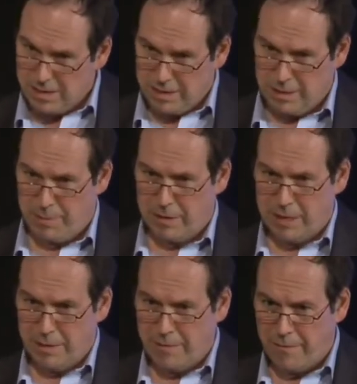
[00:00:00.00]

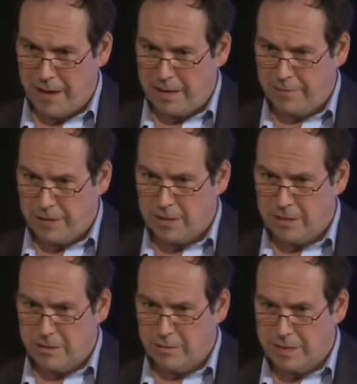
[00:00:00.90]
supposedly a fairly
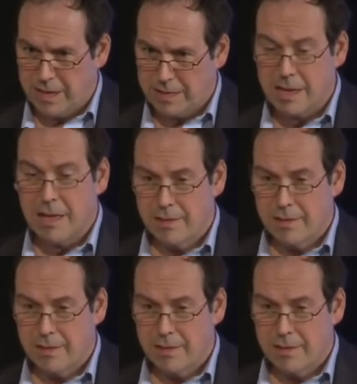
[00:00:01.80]
efficient news desk,